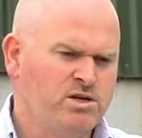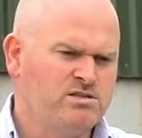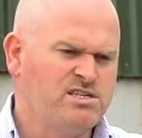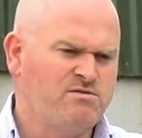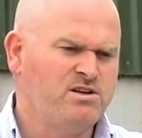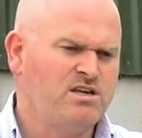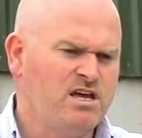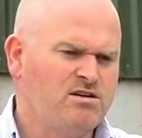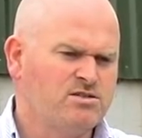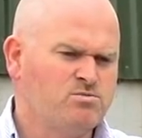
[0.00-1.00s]
with 70
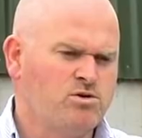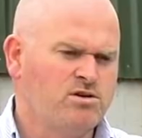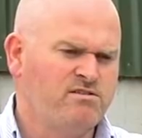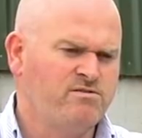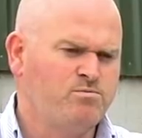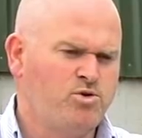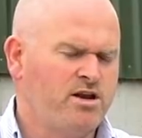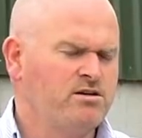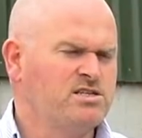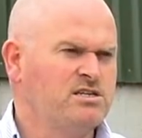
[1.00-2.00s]
acres worth of
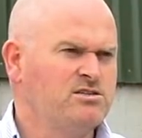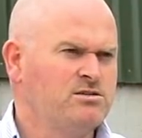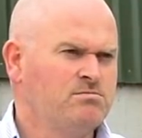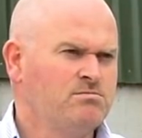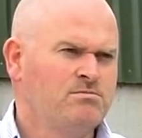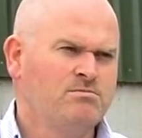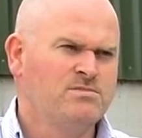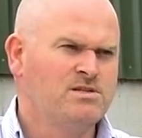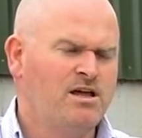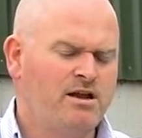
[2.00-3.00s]
products in it.
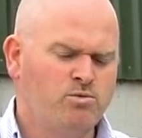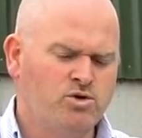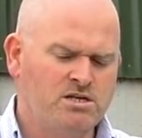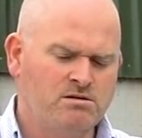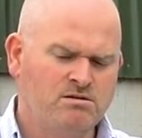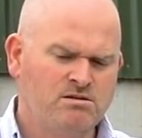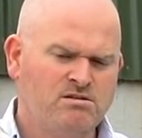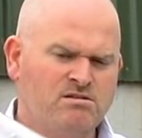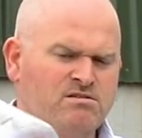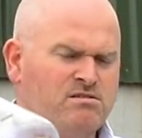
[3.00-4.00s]
It's a lot of money.
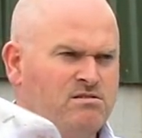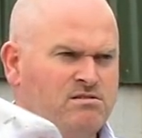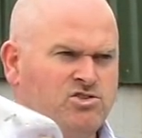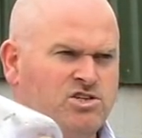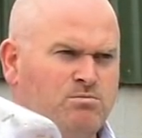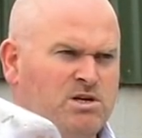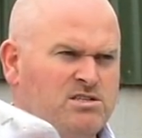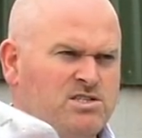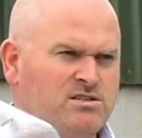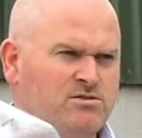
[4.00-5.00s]
3
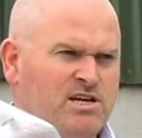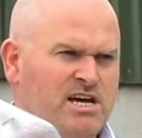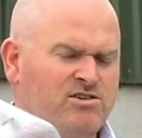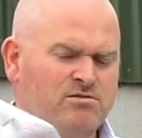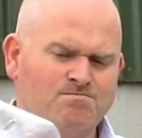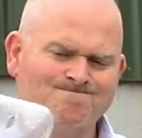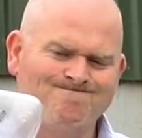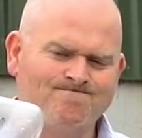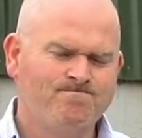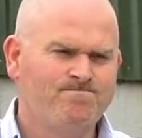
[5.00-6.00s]
minutes to do that.
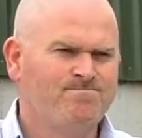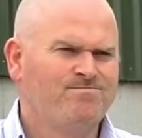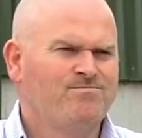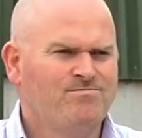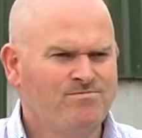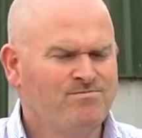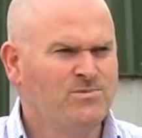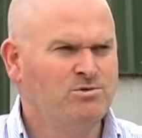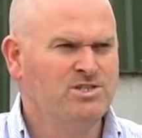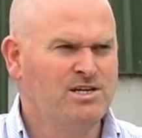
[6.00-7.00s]

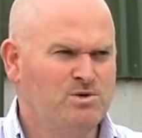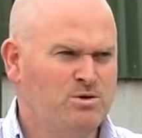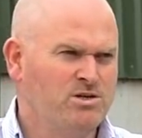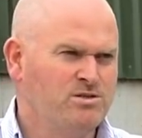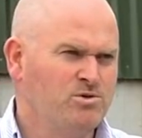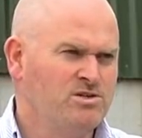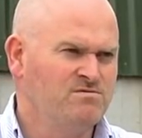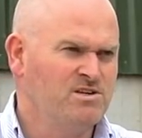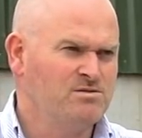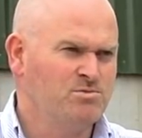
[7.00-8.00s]
You tell me what's a wise
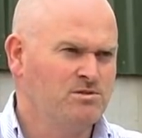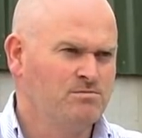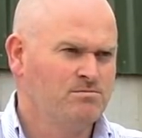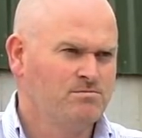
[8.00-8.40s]
investment.